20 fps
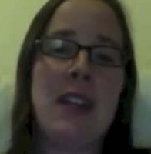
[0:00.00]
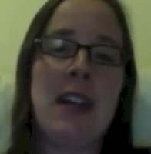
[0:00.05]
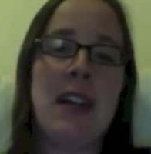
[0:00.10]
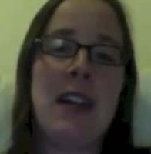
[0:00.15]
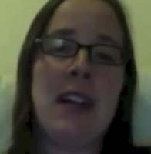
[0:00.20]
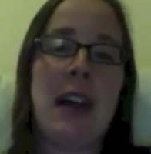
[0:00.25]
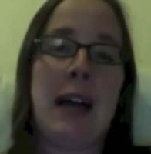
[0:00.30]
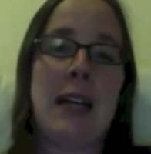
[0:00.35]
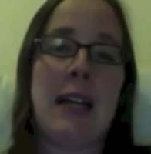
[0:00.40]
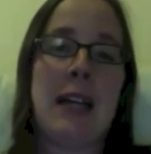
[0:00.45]

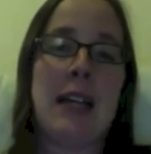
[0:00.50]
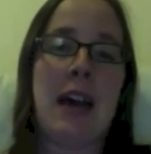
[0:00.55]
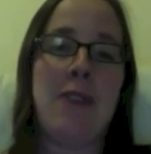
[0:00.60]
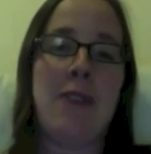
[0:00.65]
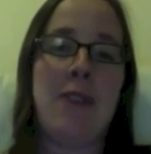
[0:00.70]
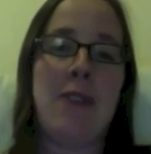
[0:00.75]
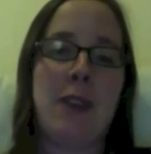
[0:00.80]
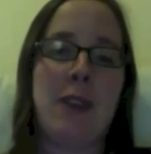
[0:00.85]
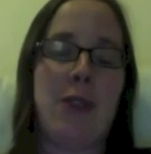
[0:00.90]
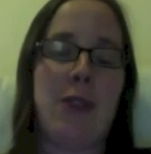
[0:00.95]
Uh, not
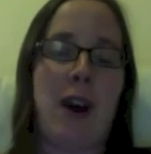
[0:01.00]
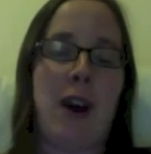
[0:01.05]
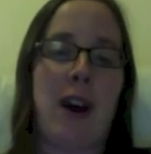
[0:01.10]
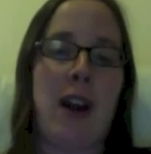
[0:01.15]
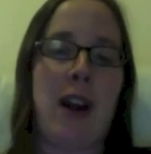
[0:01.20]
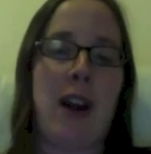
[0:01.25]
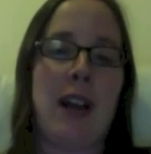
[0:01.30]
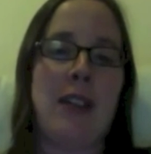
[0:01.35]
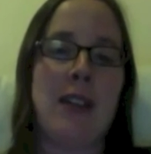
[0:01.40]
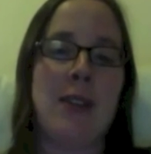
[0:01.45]
very far.
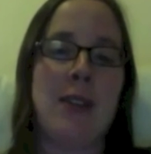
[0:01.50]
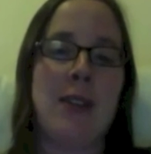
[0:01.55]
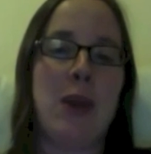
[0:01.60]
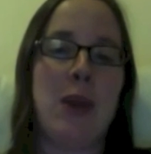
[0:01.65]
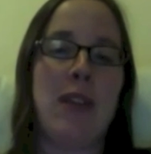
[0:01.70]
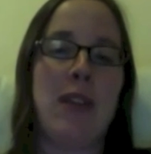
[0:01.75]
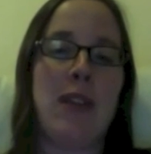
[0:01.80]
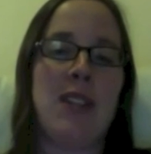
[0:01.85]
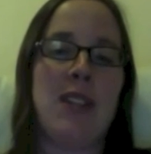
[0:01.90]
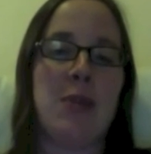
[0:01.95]
At the
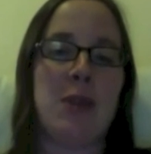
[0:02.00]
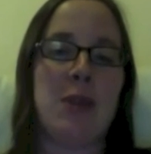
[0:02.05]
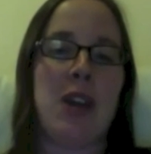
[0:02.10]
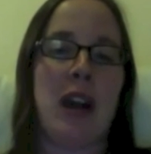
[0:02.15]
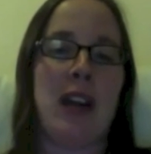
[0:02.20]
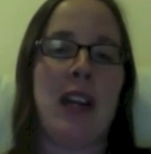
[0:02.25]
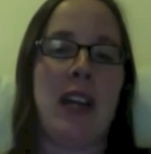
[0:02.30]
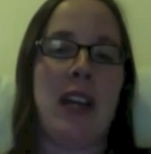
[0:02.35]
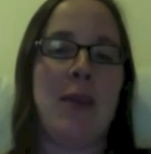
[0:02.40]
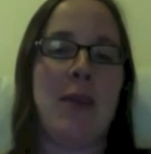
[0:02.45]
wavelengths we're
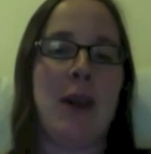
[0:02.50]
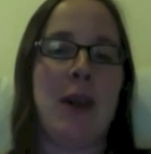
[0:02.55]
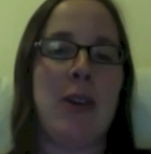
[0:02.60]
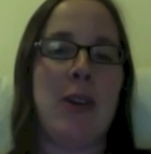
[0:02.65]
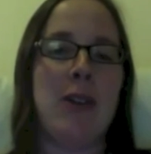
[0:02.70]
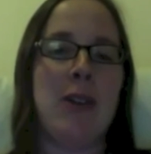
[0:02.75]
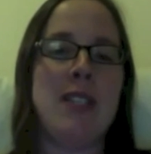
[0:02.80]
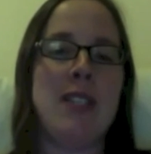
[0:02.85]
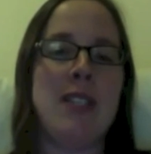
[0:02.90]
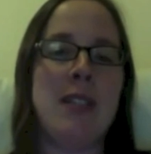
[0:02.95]
talking about, you
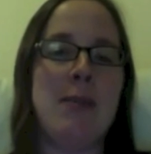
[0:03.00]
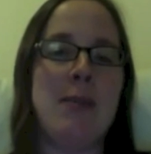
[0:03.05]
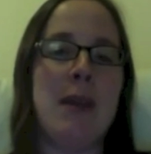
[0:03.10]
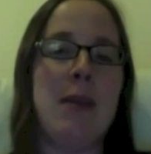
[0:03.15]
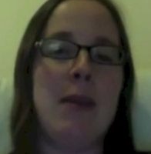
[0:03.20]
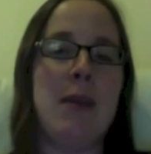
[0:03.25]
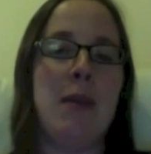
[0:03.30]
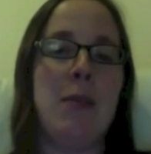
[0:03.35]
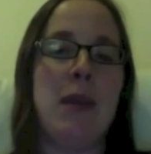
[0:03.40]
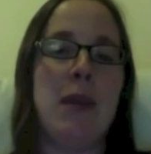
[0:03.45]
can see
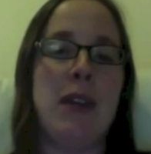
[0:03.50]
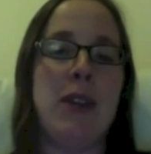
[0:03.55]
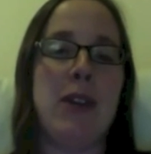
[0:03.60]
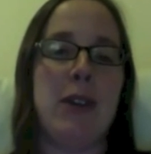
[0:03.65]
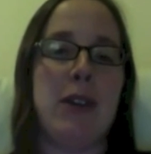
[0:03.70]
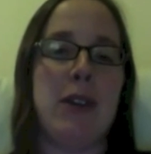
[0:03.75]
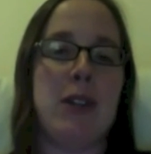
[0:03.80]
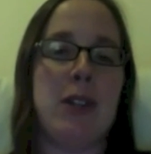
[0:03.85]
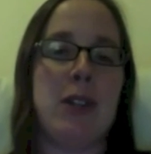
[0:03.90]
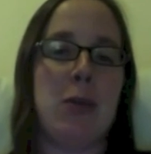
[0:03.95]
maybe a meter
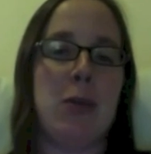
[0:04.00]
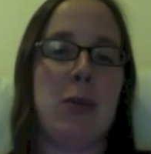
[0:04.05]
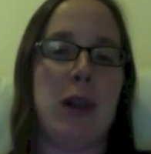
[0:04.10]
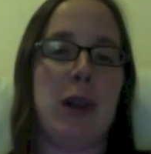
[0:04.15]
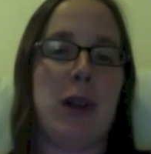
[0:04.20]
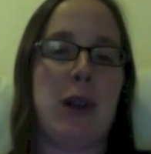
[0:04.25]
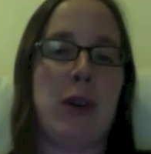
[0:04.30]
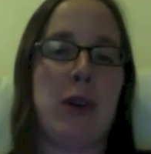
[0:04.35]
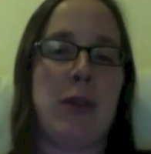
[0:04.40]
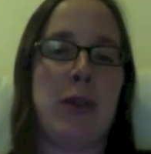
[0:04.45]
or two
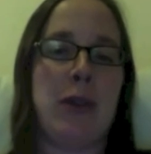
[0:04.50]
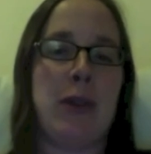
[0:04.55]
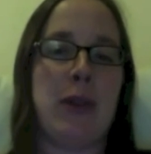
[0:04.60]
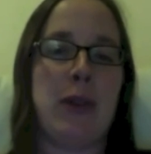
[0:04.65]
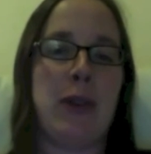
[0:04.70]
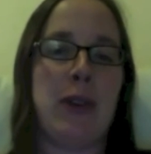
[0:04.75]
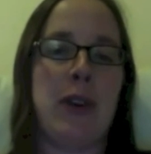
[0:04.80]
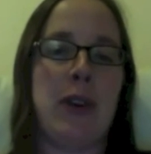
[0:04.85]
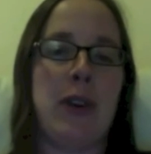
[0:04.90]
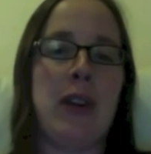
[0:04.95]
below the
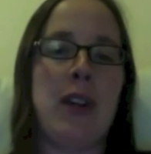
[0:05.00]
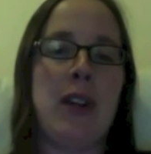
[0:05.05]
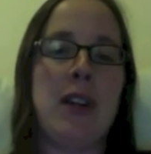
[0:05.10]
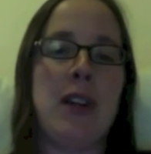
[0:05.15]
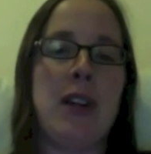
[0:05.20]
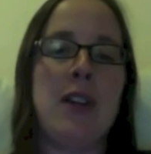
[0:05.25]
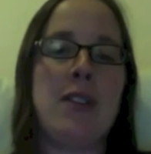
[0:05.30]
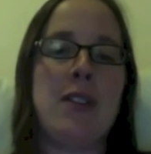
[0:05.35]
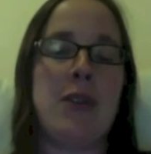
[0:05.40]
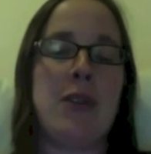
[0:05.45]
lunar
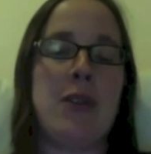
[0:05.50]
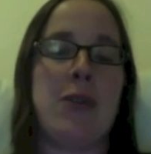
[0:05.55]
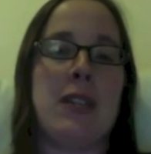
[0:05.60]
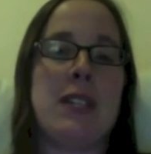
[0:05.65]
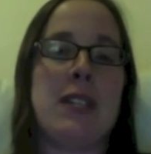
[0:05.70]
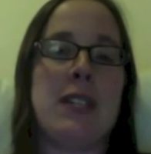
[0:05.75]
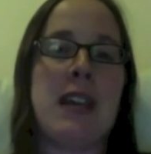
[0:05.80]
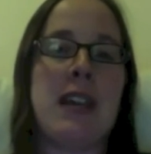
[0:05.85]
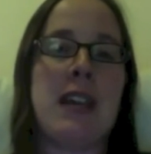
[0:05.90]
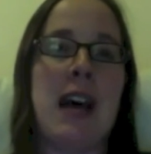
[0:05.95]

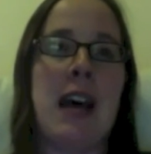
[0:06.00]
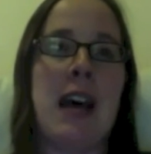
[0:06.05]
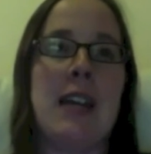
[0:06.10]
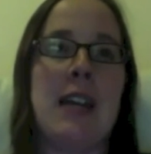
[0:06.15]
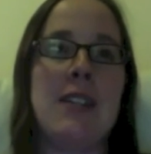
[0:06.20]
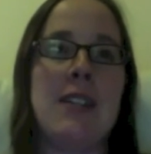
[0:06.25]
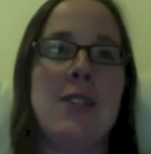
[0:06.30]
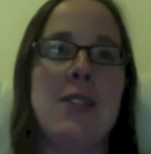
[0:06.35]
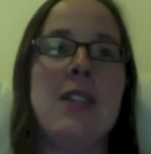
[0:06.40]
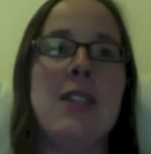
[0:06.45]
surface.
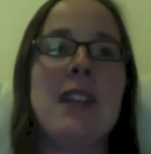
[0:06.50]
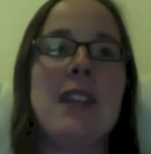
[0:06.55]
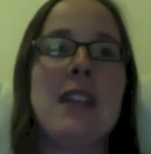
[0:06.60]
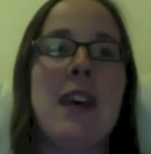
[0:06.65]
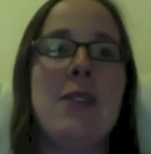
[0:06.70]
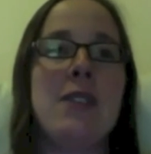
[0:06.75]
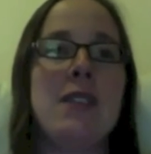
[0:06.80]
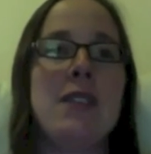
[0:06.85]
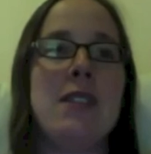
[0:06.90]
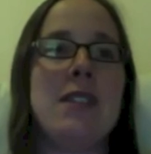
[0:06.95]
Uh, so, this
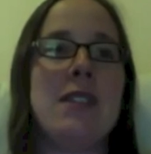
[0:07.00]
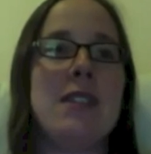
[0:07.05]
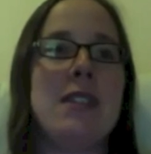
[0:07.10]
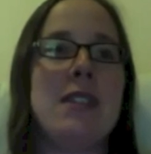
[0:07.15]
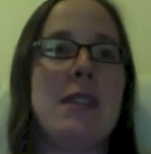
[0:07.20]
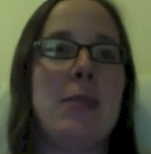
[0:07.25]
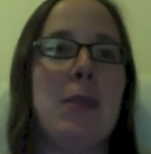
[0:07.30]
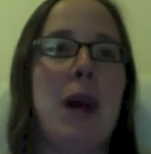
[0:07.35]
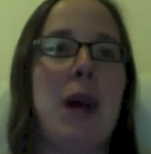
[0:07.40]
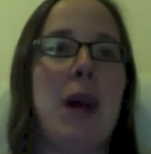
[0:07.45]
allows us to
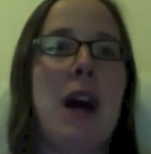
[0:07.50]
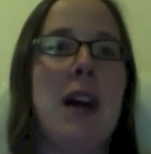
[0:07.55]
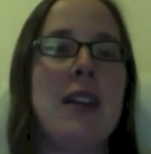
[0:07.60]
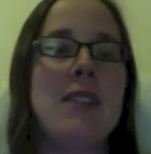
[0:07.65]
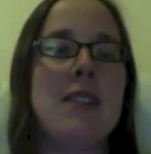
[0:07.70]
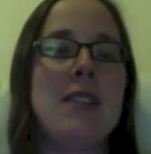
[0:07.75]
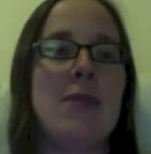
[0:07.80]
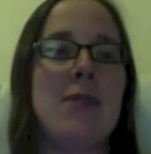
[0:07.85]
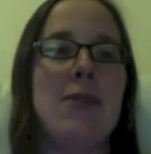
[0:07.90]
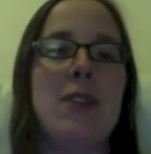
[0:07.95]
see
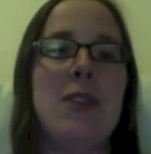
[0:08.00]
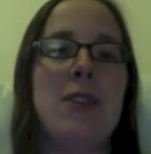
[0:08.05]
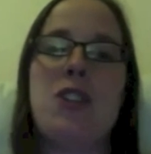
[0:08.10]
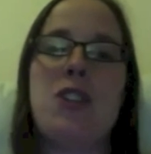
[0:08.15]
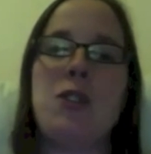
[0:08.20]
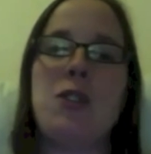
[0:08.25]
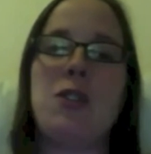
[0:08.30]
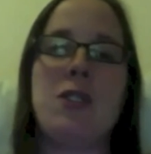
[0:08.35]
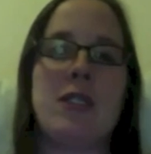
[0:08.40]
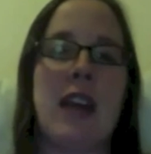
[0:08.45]
blocks and
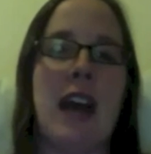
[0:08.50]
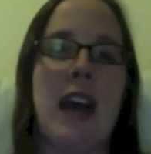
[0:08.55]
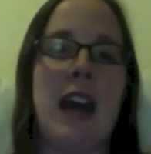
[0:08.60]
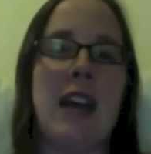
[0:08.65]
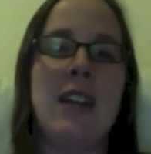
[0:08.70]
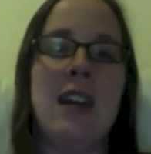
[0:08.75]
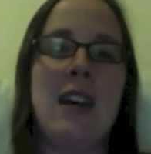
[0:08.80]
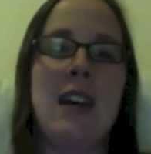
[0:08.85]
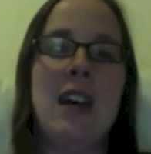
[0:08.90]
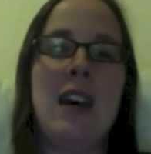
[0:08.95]
features
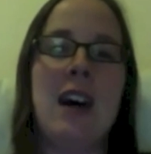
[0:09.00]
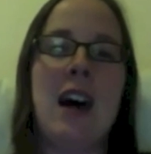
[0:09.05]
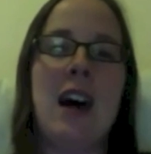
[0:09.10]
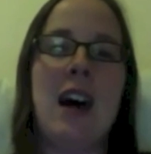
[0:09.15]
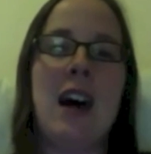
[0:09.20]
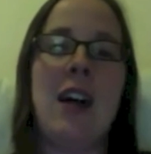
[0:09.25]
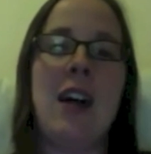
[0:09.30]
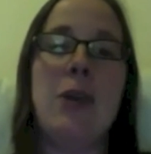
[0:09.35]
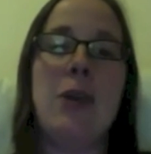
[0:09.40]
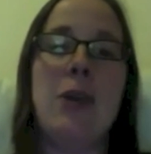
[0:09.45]
that
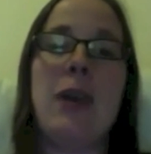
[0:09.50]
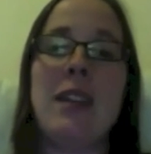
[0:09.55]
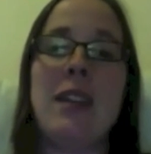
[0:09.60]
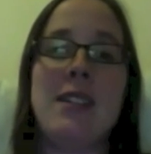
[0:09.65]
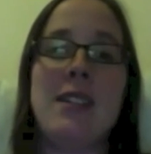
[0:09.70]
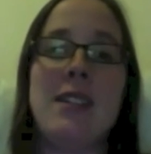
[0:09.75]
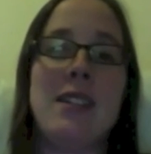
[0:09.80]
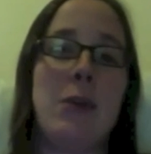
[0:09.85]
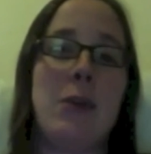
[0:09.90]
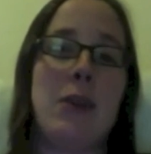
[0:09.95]
uh, you can't
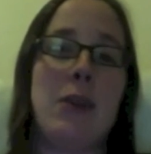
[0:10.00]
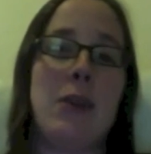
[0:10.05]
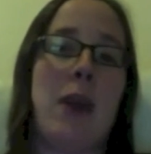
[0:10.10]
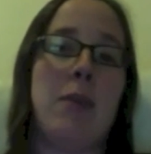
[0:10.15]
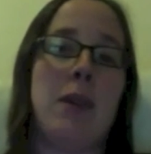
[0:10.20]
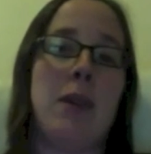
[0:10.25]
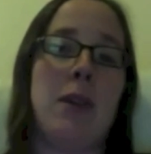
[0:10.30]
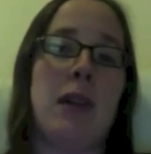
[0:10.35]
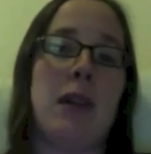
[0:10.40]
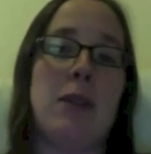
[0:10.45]
see with
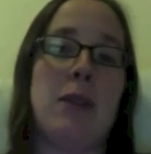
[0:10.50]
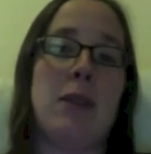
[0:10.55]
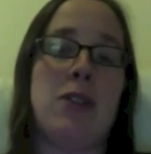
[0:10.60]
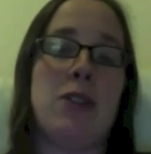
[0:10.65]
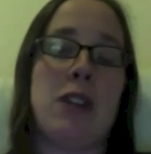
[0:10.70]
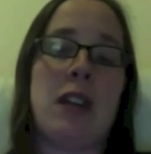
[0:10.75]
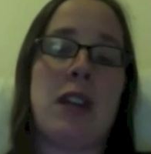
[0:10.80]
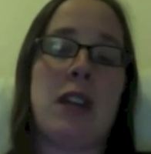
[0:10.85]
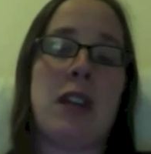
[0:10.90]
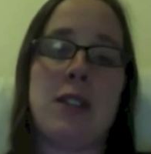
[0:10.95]
optical
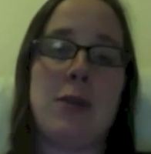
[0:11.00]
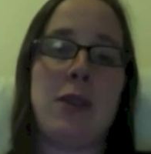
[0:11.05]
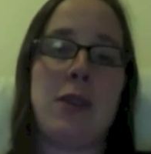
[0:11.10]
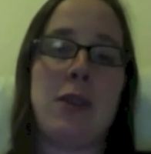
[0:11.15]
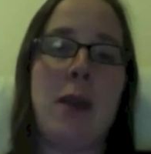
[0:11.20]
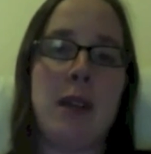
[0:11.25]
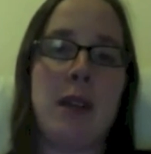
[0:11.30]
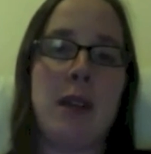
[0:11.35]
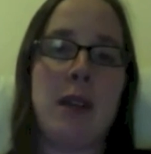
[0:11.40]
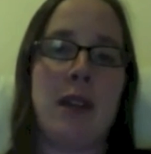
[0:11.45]
imagery because with
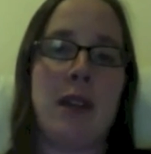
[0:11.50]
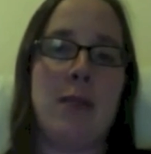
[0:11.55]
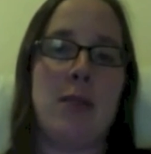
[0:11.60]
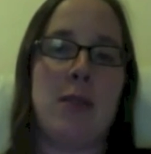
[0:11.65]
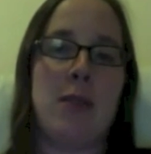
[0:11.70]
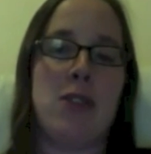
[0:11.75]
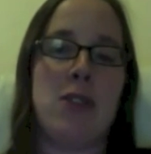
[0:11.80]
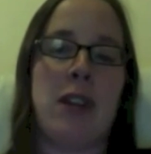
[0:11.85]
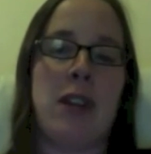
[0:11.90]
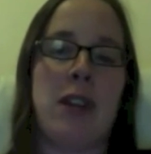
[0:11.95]
optical
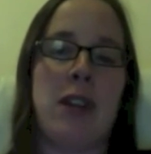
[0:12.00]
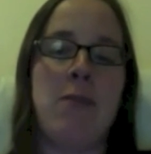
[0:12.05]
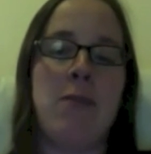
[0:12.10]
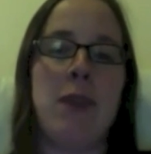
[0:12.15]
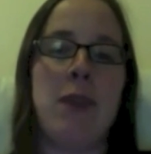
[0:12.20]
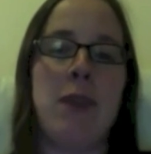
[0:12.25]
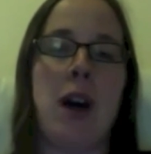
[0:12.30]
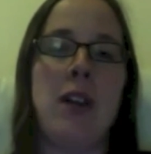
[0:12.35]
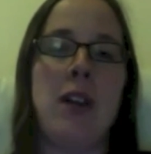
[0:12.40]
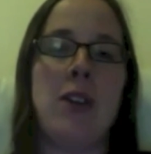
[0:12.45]
imagery,
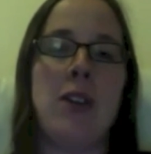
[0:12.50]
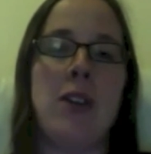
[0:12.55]
all you're